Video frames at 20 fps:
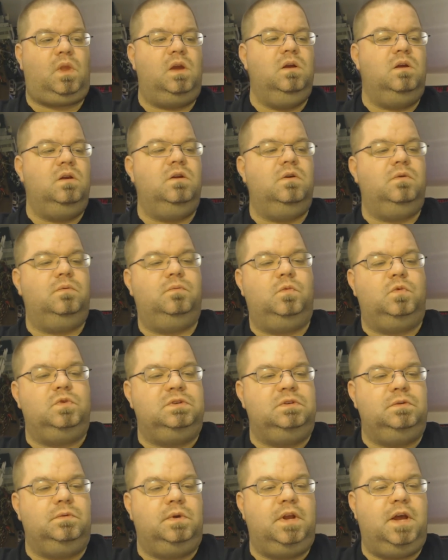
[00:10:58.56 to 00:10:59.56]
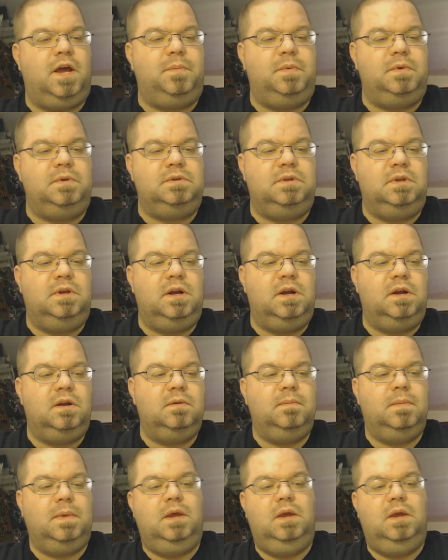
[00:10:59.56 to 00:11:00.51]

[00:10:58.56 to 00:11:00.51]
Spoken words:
I don't know. We'll see what happens there.